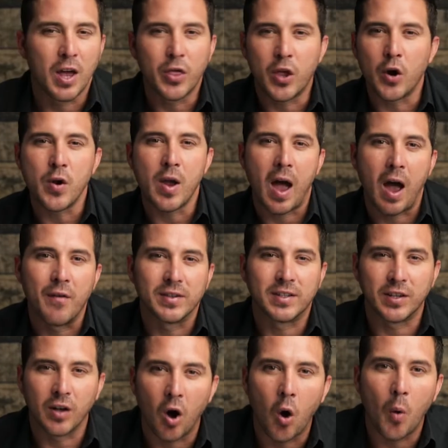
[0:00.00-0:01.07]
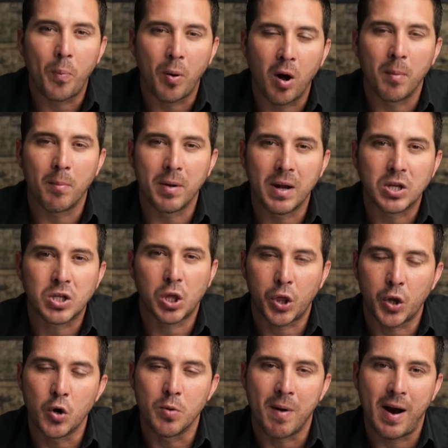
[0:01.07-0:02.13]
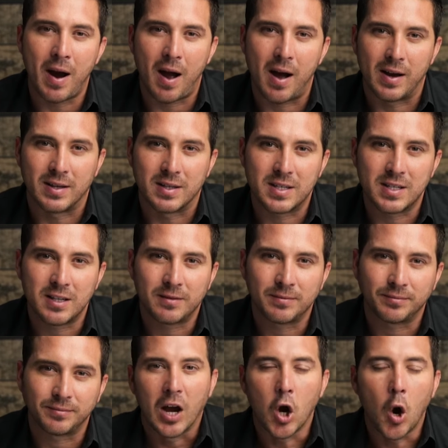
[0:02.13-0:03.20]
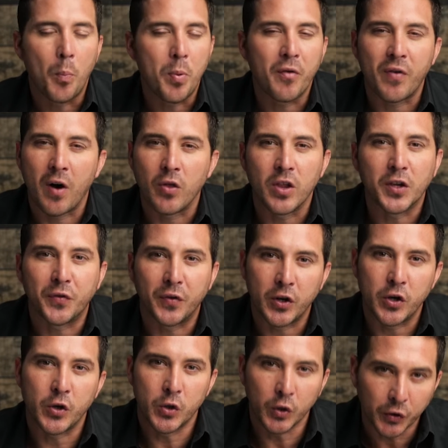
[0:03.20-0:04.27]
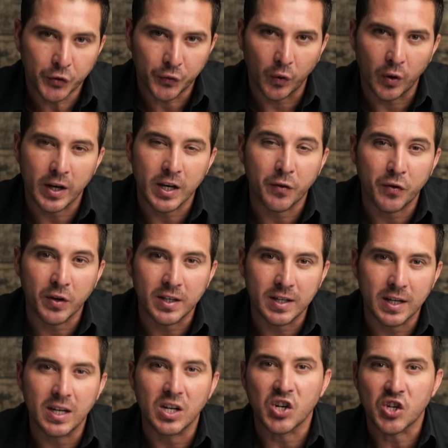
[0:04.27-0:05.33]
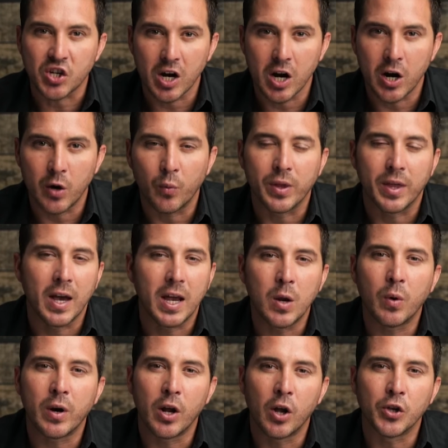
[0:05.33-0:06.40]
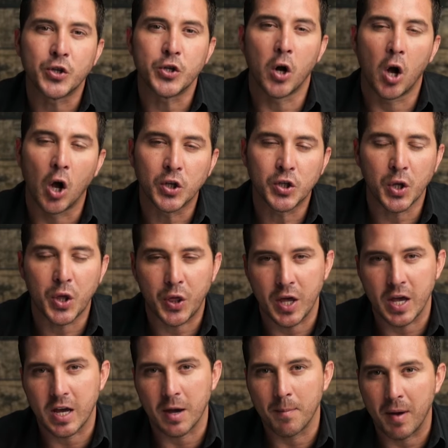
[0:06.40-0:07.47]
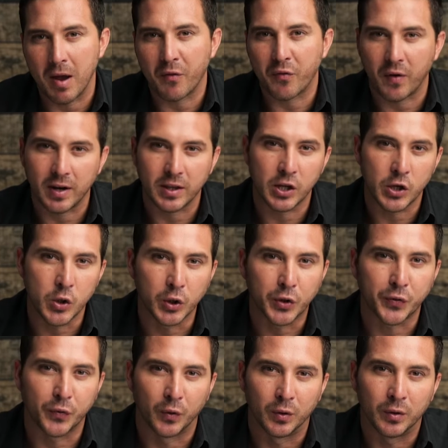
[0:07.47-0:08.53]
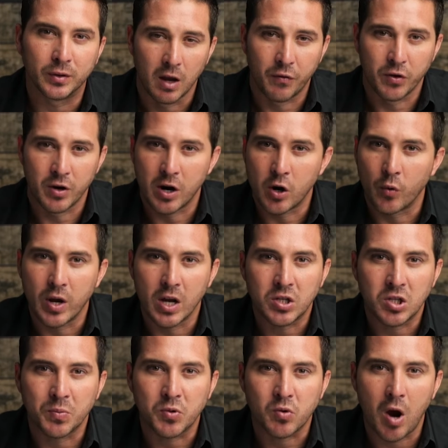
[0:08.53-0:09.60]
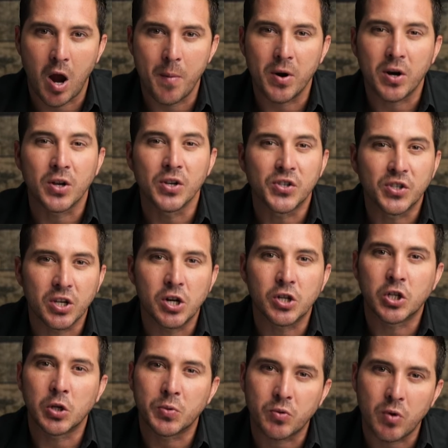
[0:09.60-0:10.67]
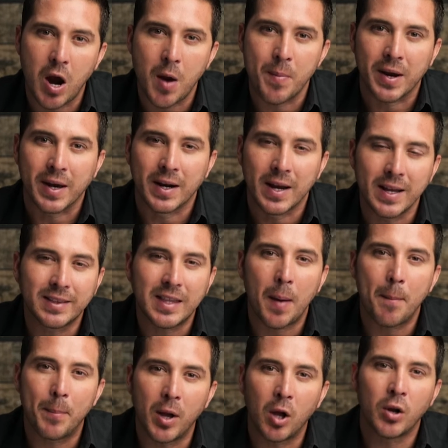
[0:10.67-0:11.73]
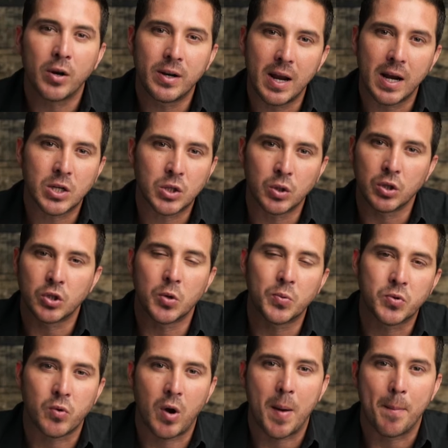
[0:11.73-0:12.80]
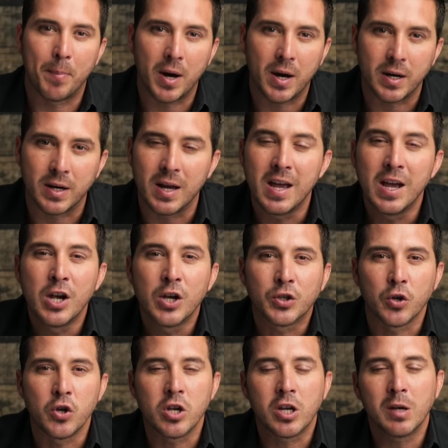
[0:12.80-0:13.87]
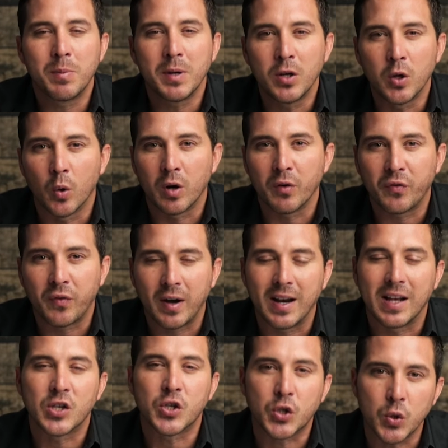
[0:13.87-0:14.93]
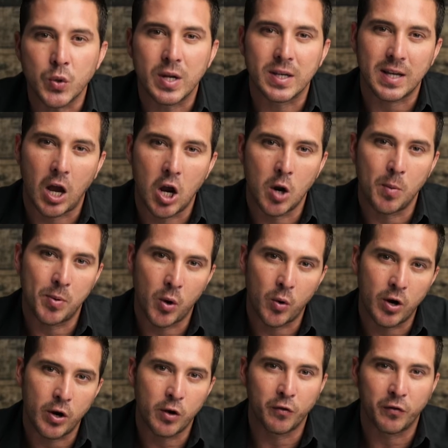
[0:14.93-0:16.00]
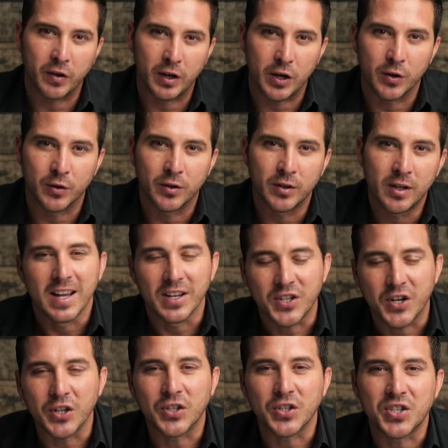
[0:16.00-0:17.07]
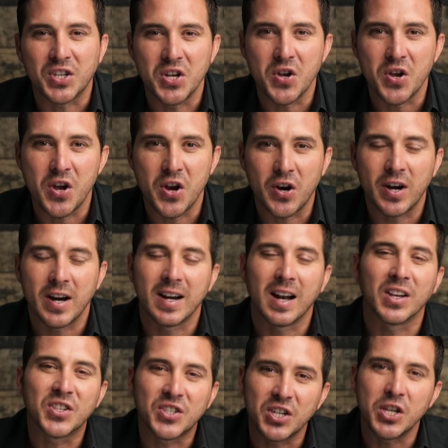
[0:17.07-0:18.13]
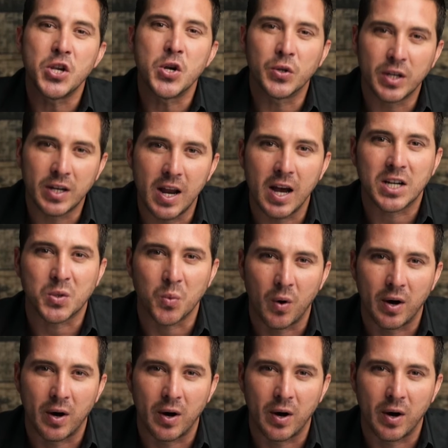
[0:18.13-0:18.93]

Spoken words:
And there you have it, the Eau Palm Beach through my eyes. I hope you found this video useful, and if you did, share it with anyone else you also think may find it useful. If you're not already a subscriber, consider subscribing and hit that bell next to the subscribe button so you can be notified as soon as I upload a new video. It's good to see you here, and I'll see you on the next